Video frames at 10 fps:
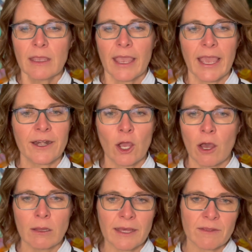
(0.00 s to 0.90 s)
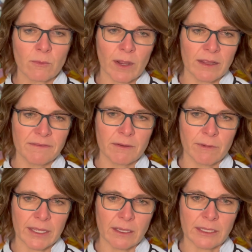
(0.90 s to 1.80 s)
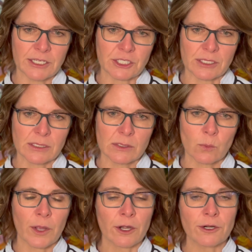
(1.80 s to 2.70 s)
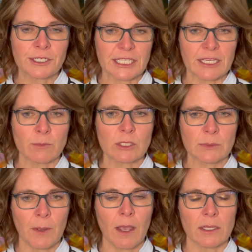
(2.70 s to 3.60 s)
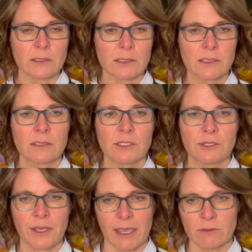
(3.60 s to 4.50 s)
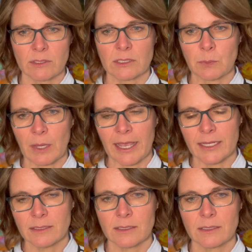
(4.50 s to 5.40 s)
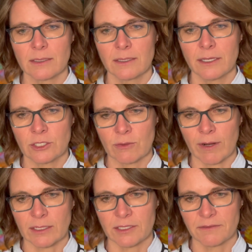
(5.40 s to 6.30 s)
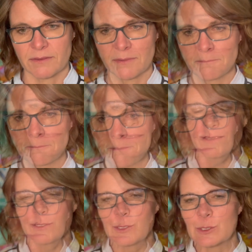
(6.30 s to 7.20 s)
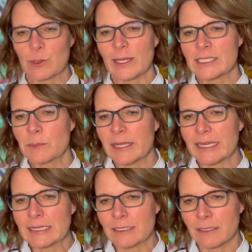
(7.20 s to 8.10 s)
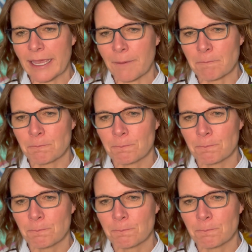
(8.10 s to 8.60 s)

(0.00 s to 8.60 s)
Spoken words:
and all other relevant regulations when her team responds to council's plans and directive. So let's play a little game.